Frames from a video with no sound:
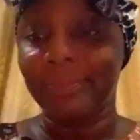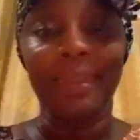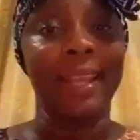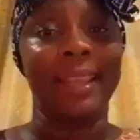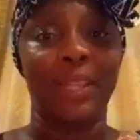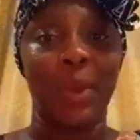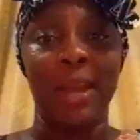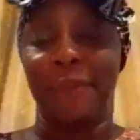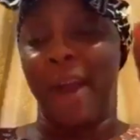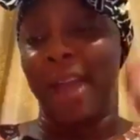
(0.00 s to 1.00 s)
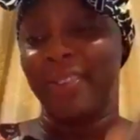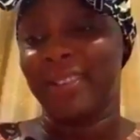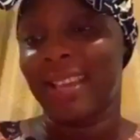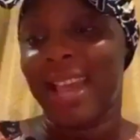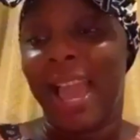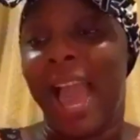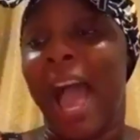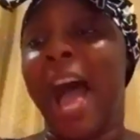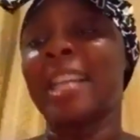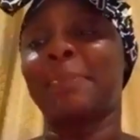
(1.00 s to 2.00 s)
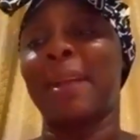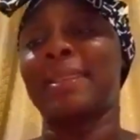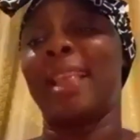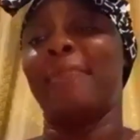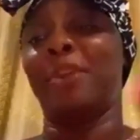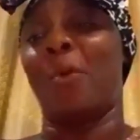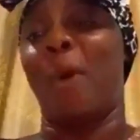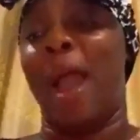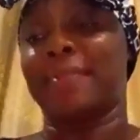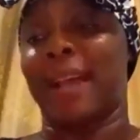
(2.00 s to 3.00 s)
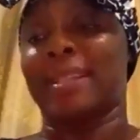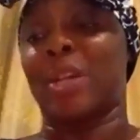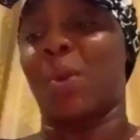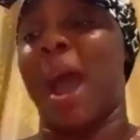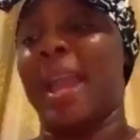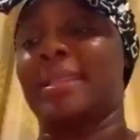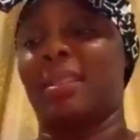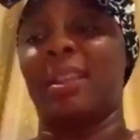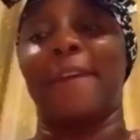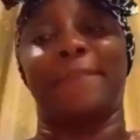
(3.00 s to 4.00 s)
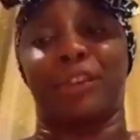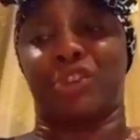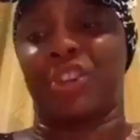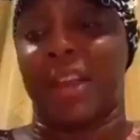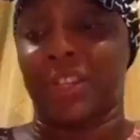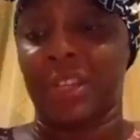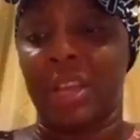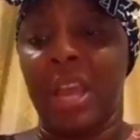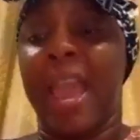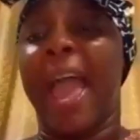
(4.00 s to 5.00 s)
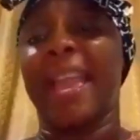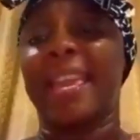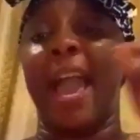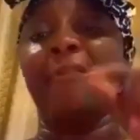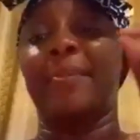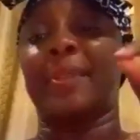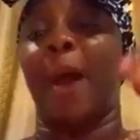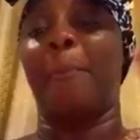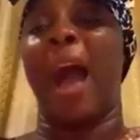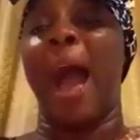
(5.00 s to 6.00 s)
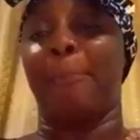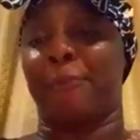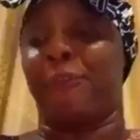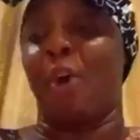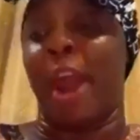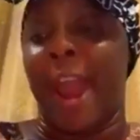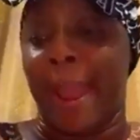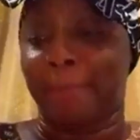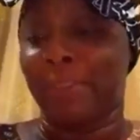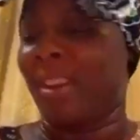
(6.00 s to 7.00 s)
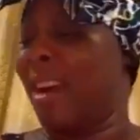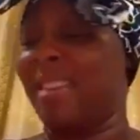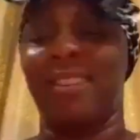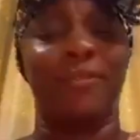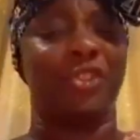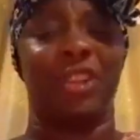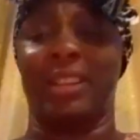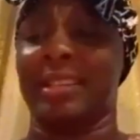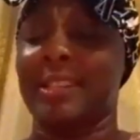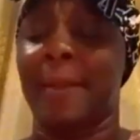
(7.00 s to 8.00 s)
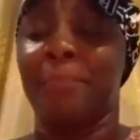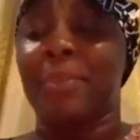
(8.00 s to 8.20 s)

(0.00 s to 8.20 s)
The 25. Husbands, love your wives as Christ loved the church and gave himself up for her. Oh, I love Jesus.